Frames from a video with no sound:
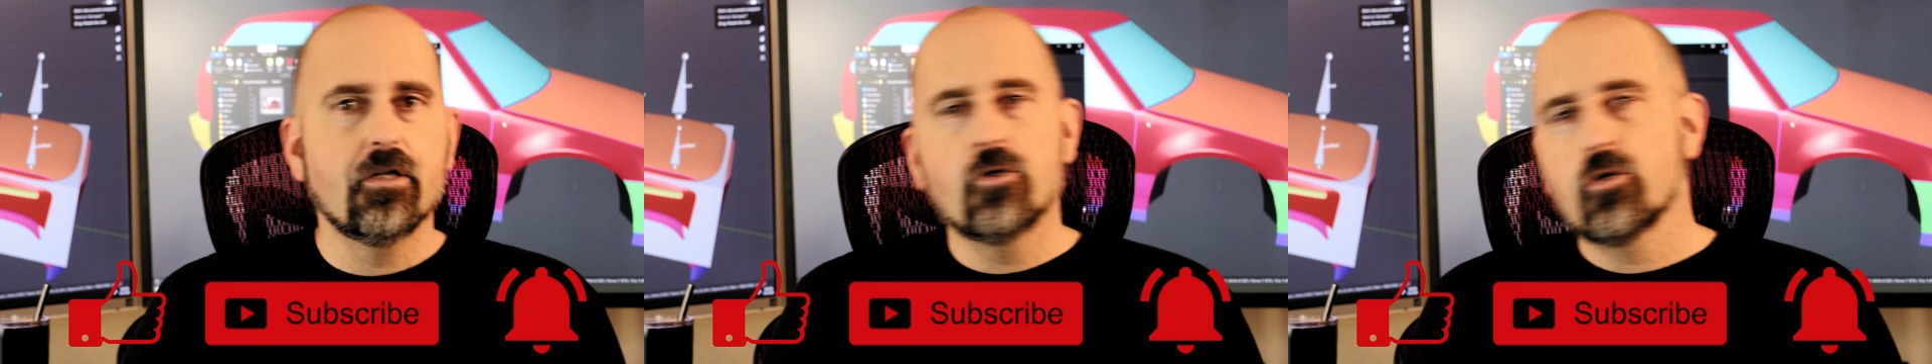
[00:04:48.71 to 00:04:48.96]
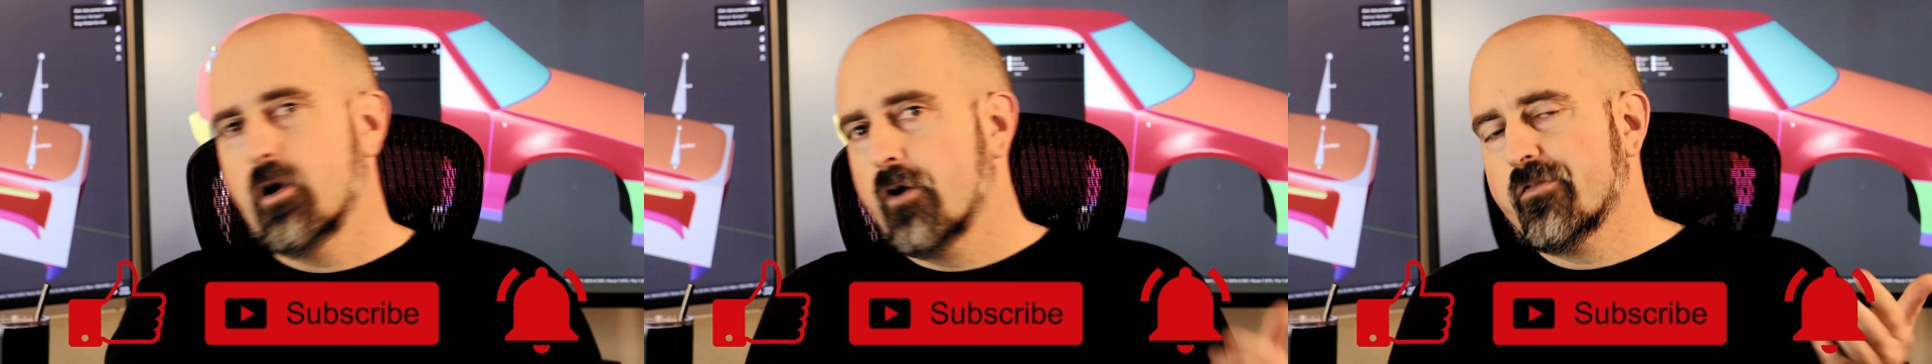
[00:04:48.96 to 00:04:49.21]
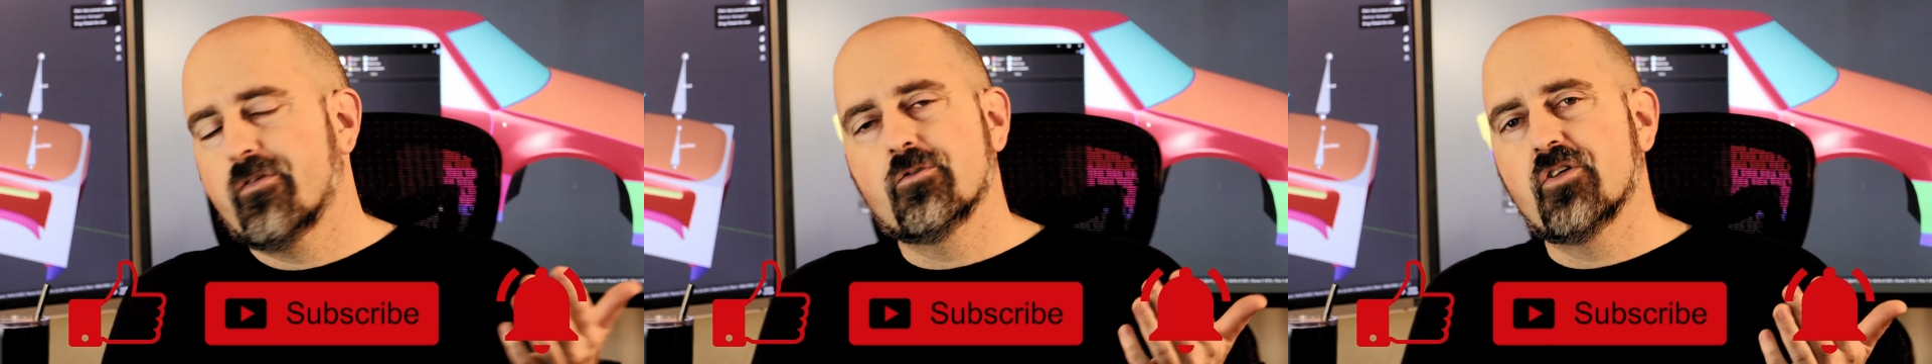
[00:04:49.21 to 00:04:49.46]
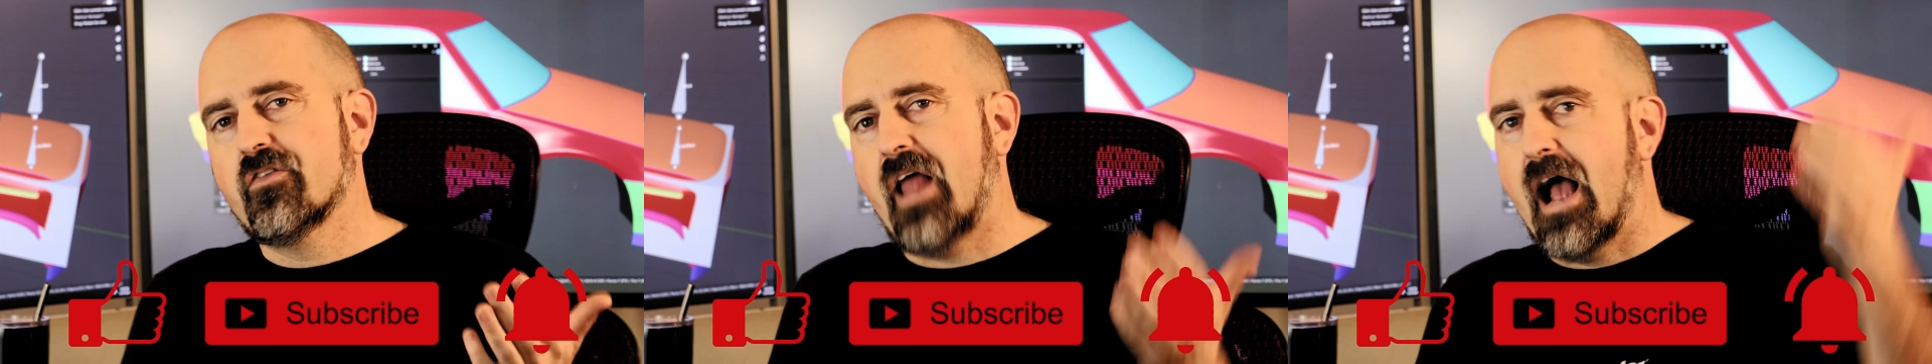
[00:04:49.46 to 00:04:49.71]
and you can also
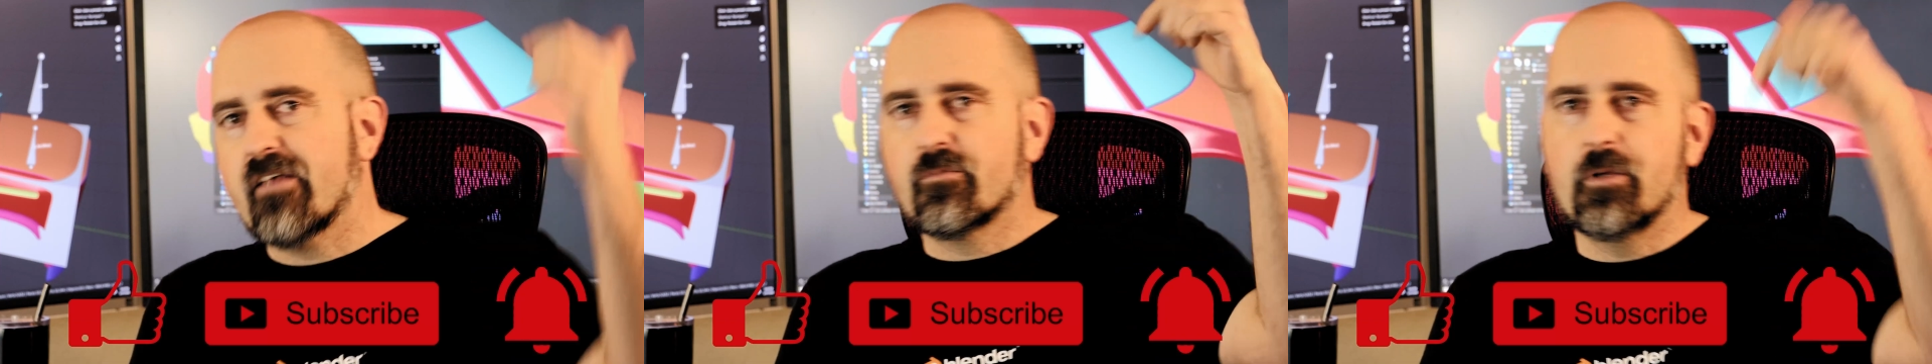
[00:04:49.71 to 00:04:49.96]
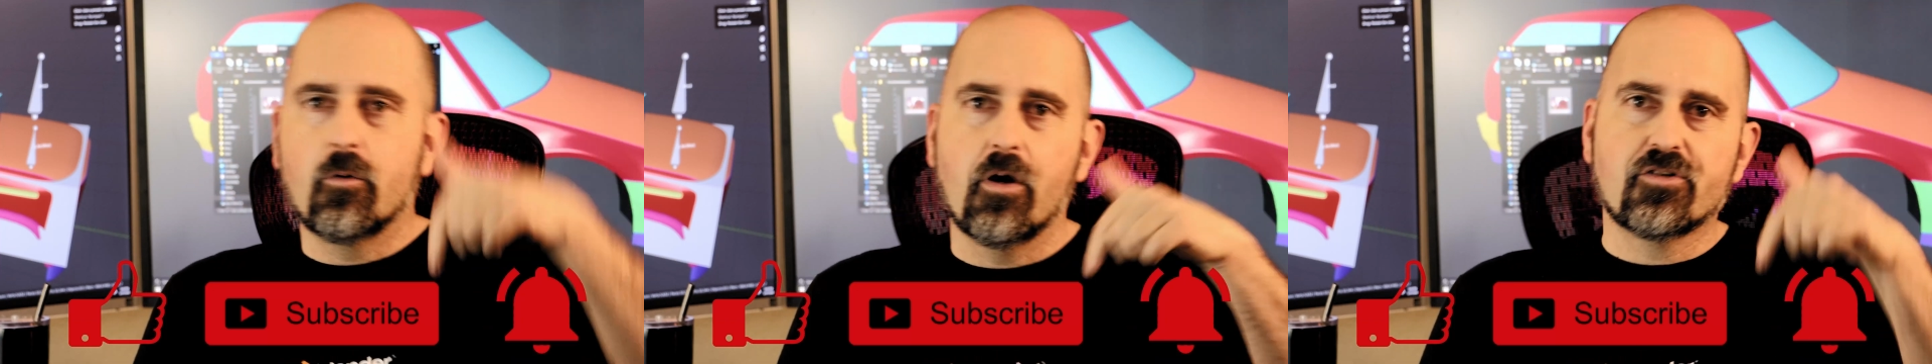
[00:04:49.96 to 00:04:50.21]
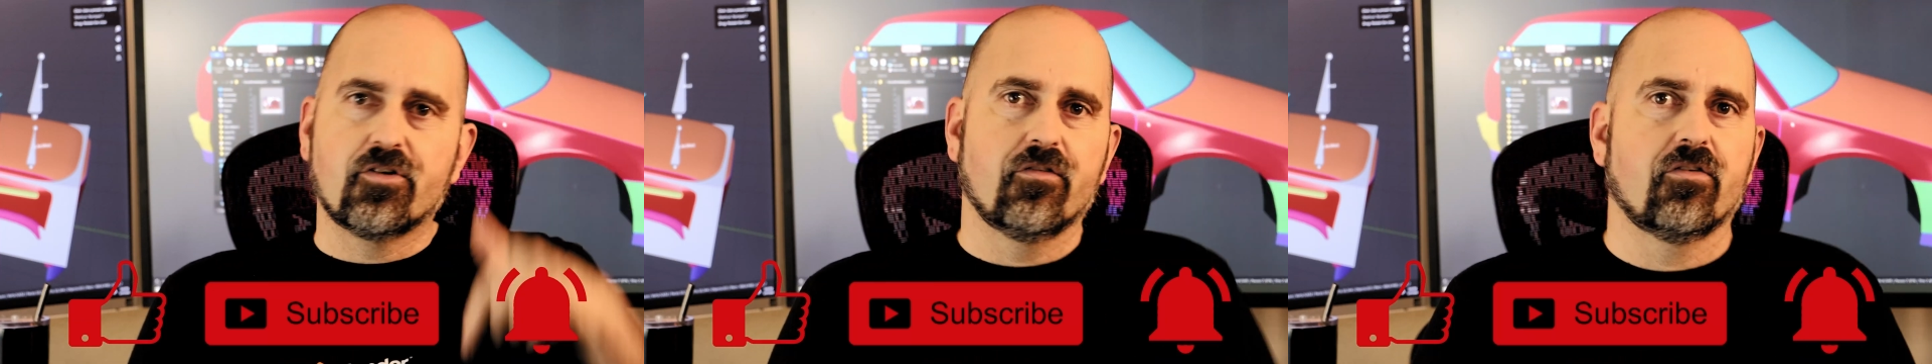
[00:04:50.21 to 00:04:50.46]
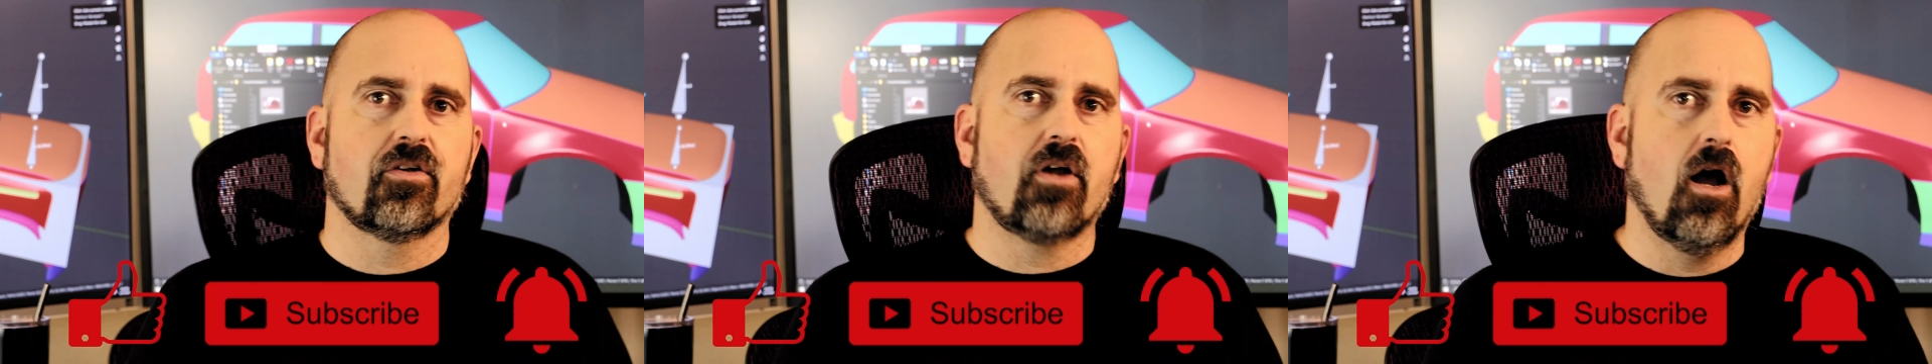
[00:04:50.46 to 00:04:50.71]
just ask me
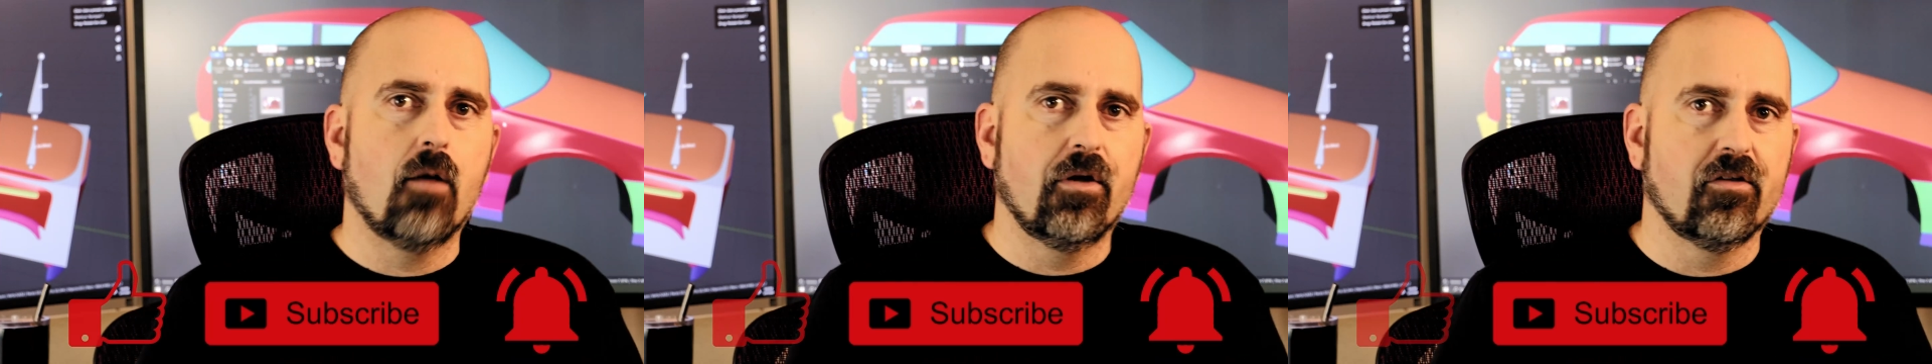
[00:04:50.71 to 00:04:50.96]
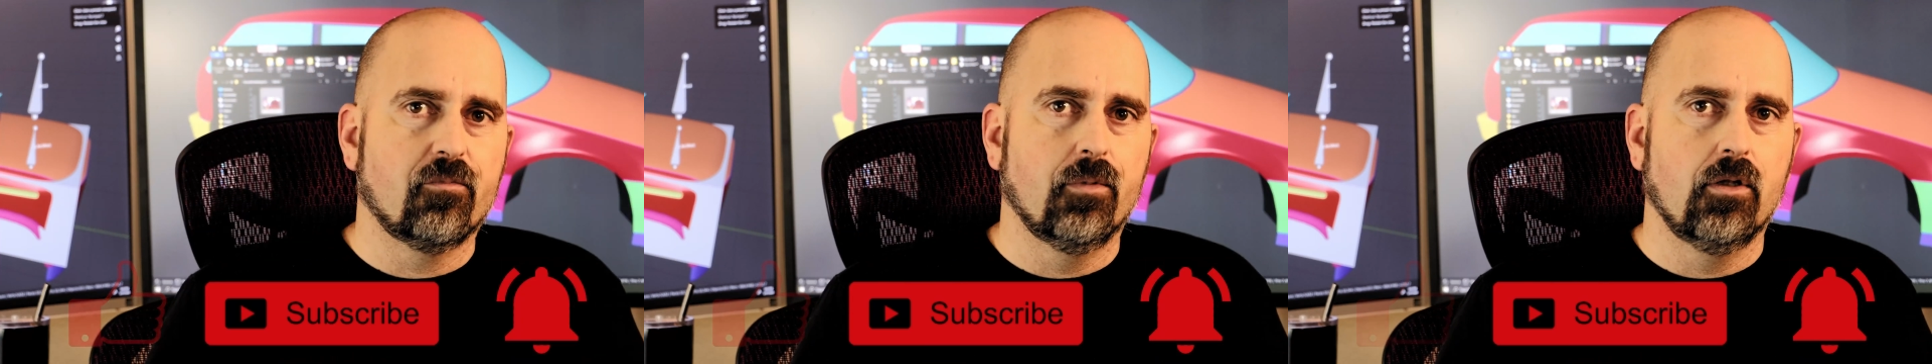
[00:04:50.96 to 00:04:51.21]
questions in the comments